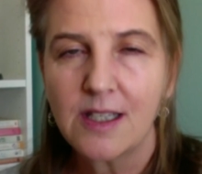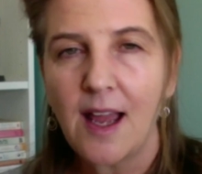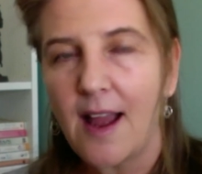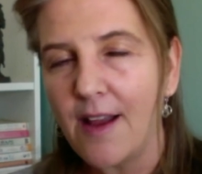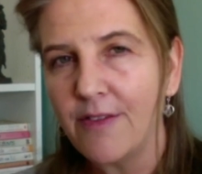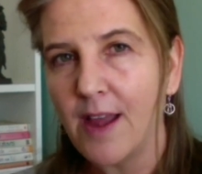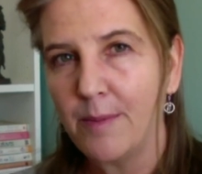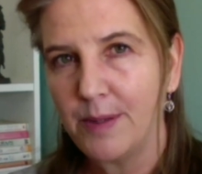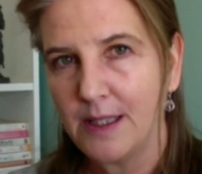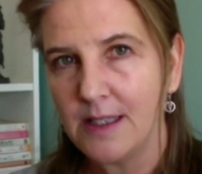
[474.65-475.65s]
to have
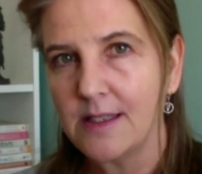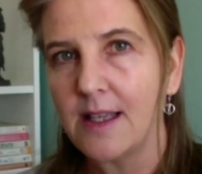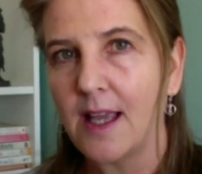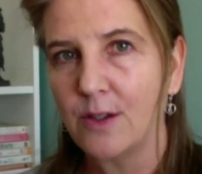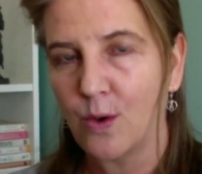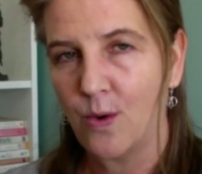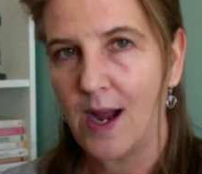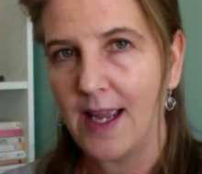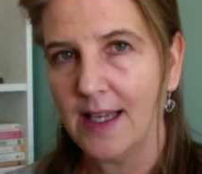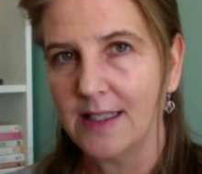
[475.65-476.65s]
that peace and
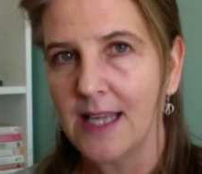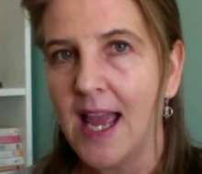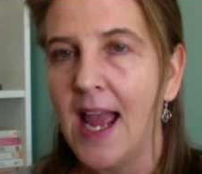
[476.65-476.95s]
quiet.